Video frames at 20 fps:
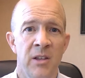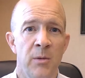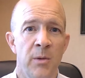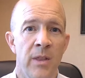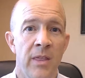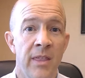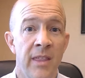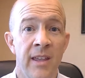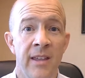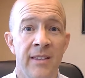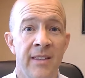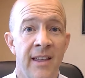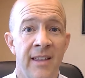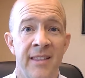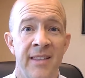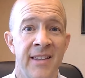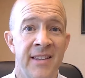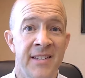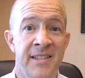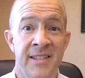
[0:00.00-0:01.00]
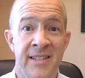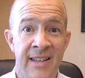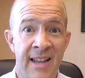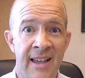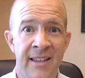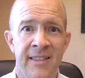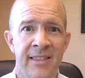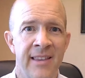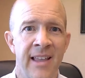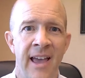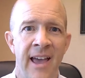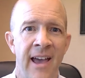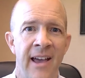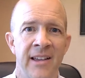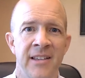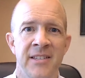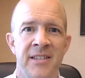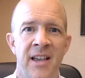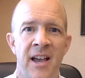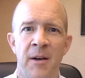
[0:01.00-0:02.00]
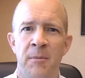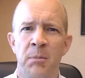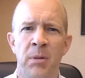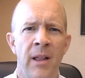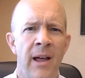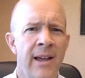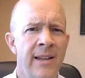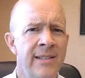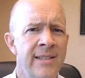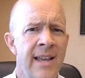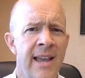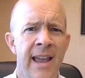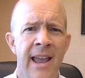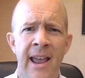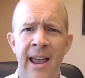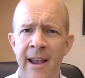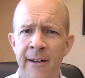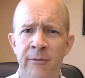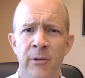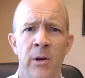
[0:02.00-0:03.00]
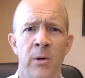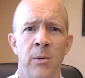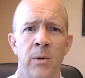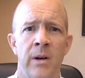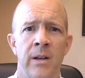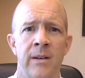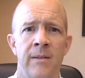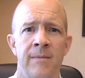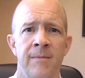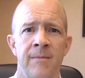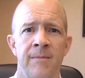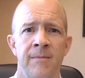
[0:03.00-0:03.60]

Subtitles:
you would think that this death tax applied to everyone,